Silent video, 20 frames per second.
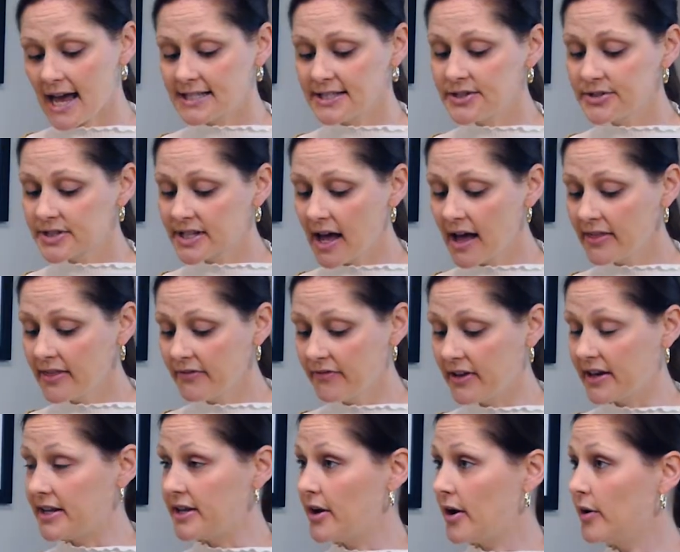As you saw in the
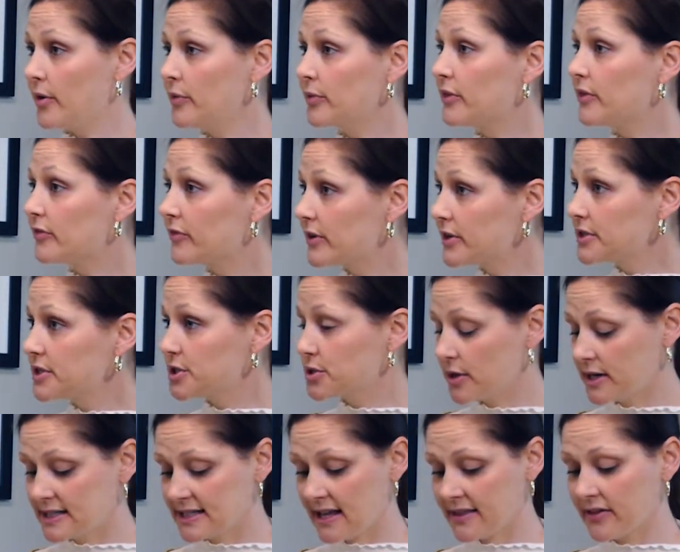video, the first
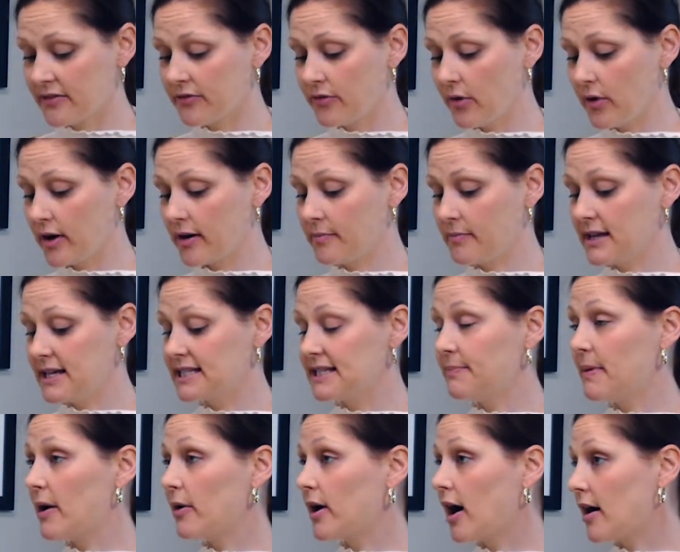choice on the form is
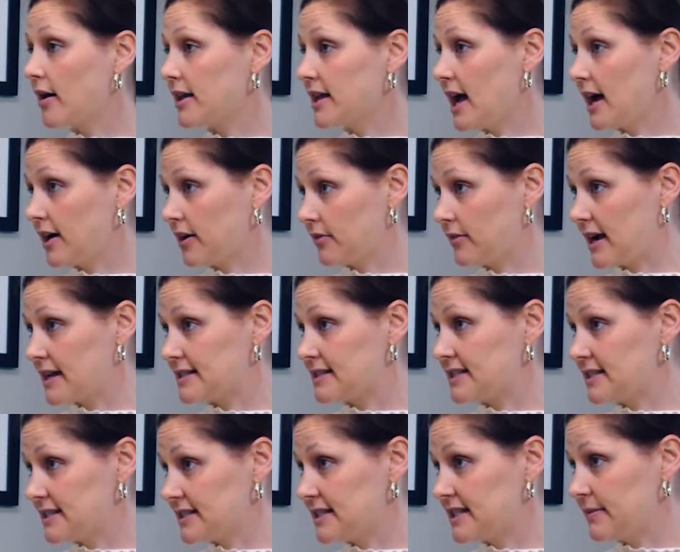about cardiac arrest
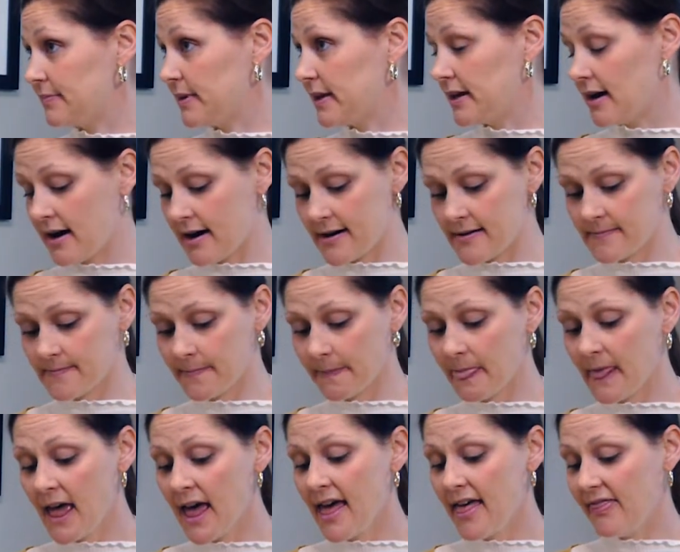and CPR.
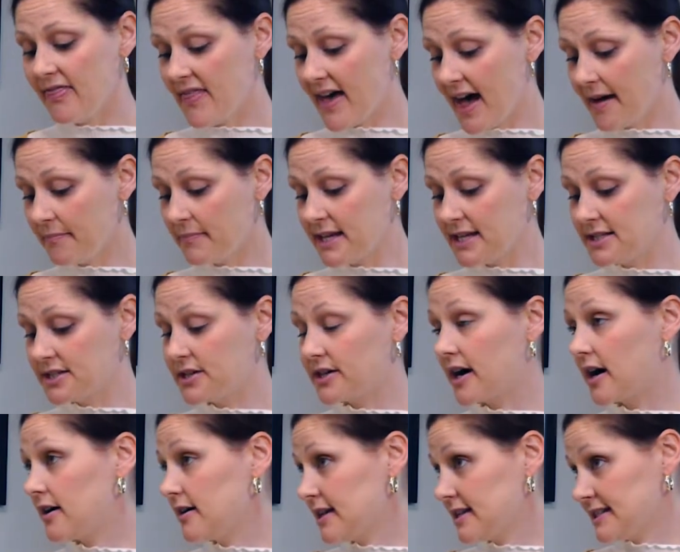That means your
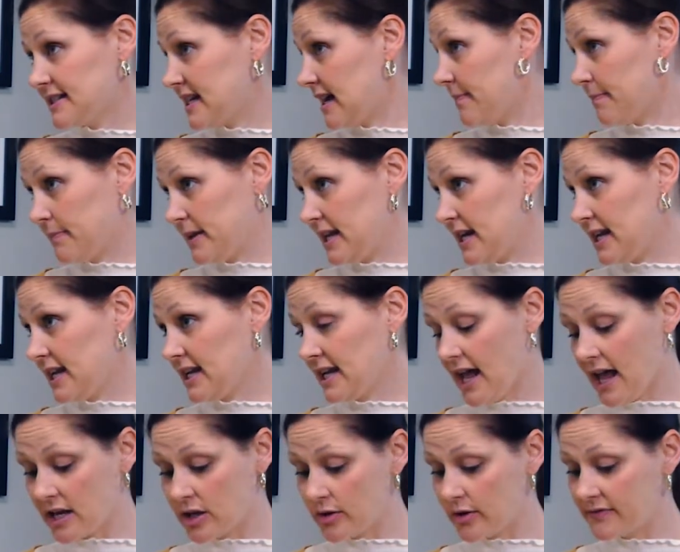heart has stopped beating
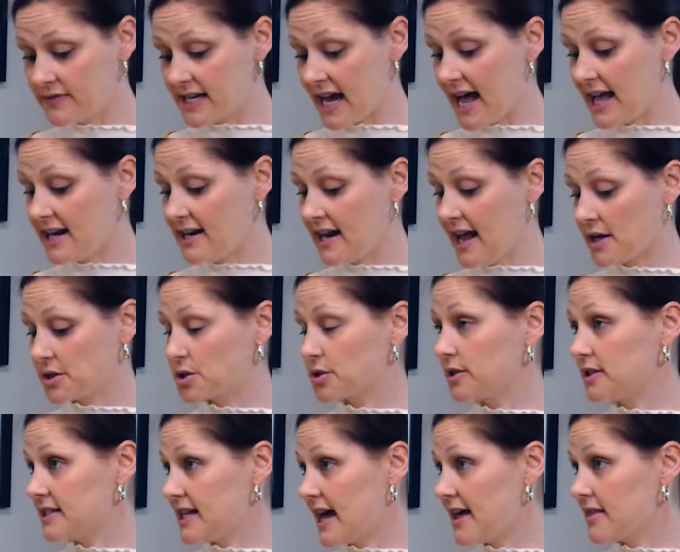and you have died a natural
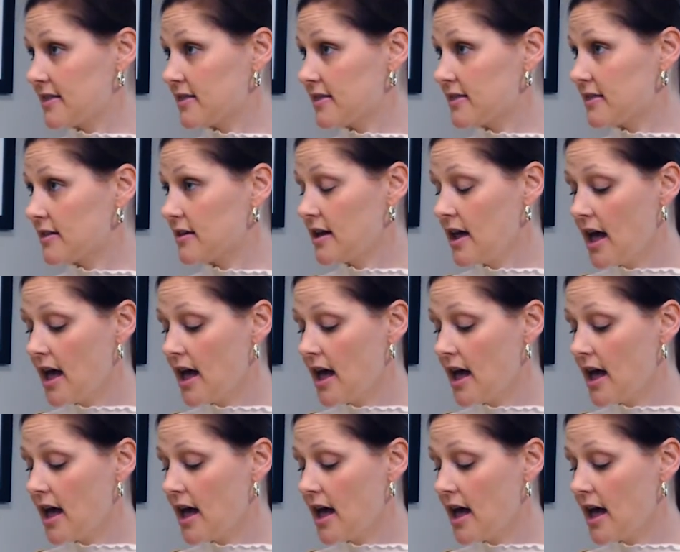death.